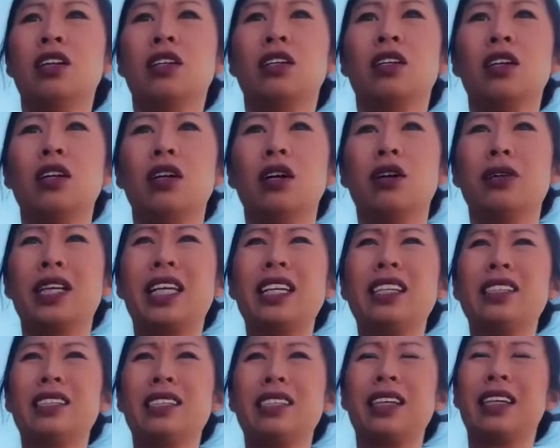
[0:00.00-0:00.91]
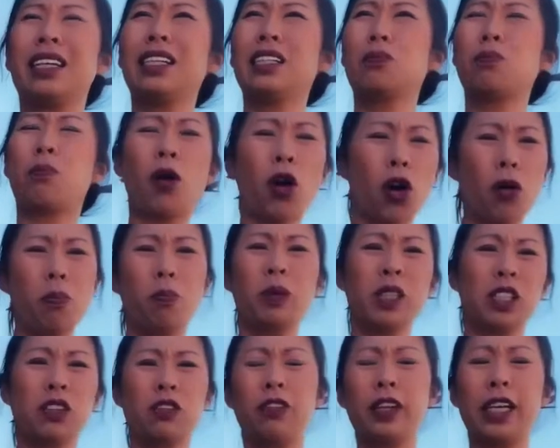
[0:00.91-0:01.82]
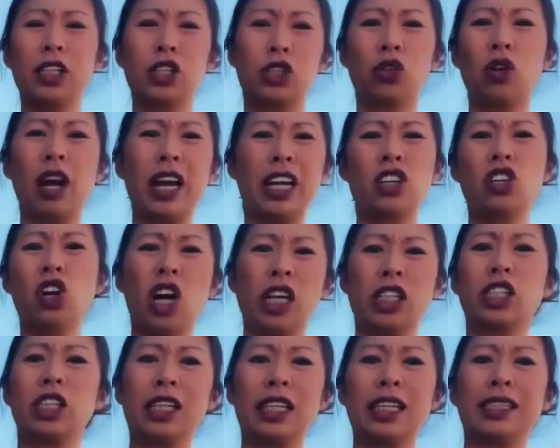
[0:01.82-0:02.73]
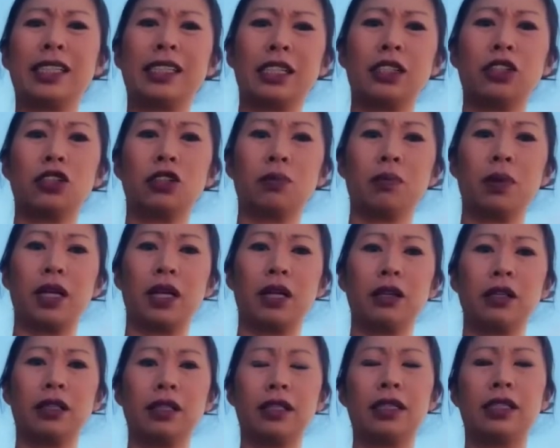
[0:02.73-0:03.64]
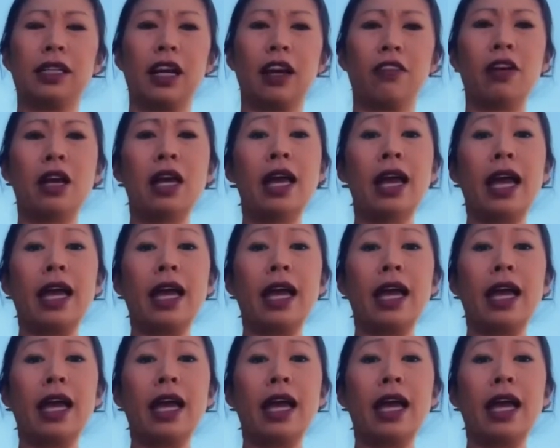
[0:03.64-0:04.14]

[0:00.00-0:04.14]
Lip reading: you know, he's purposefully trying not to listen to me and stuff.